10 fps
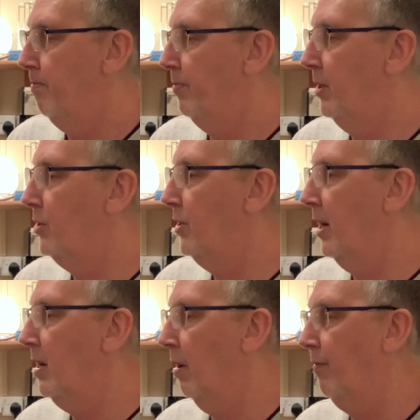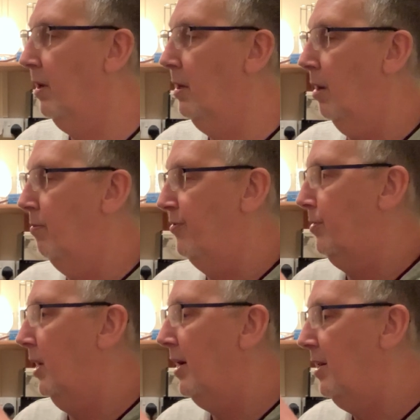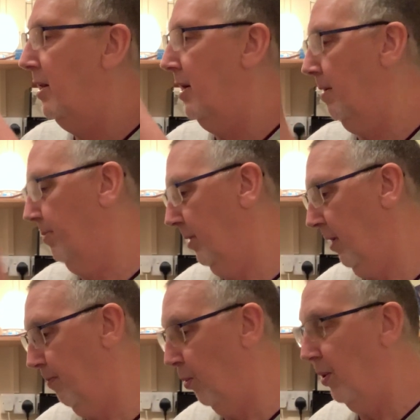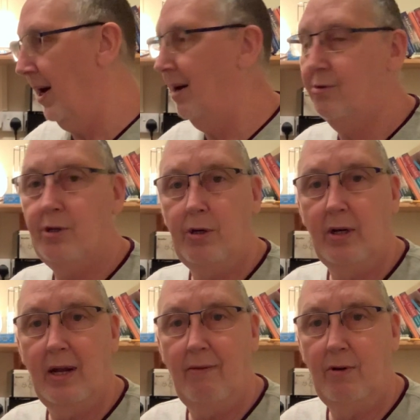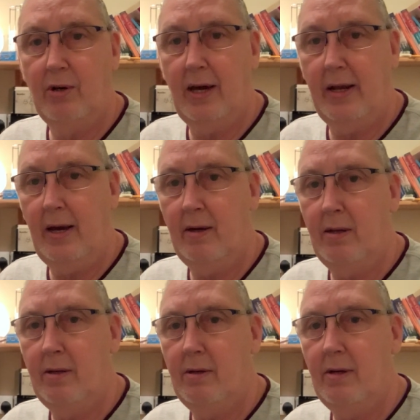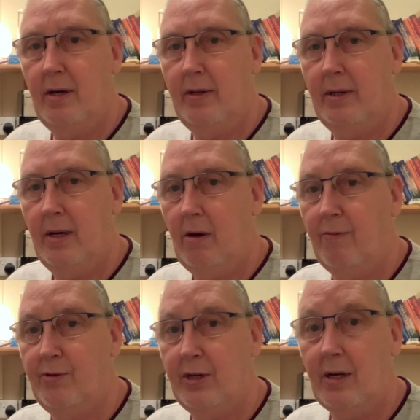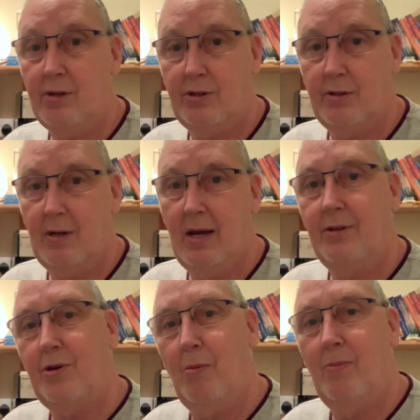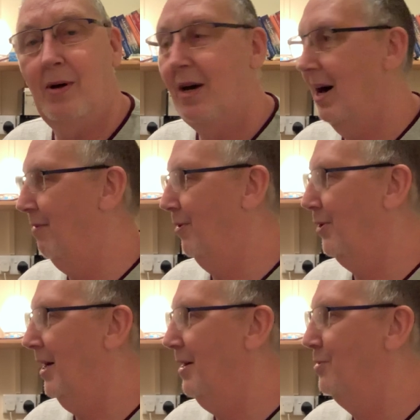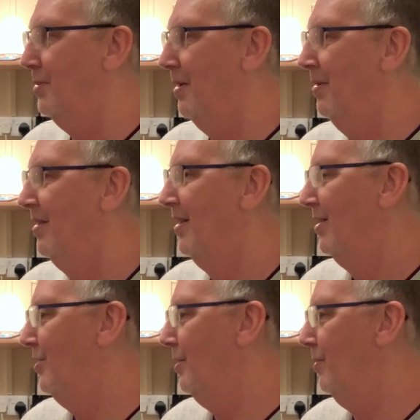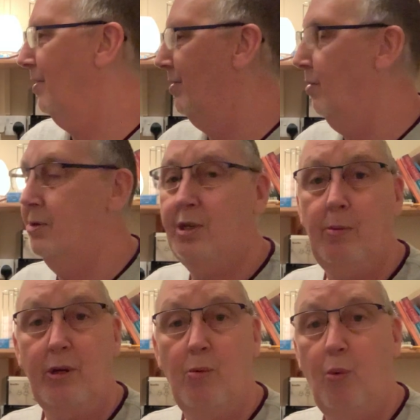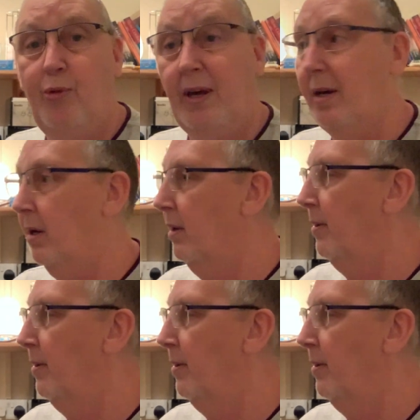But today I've cleaned it up. I brought it out so you can have a look at it, and obviously let Tom have a look at it as well. See what you all think.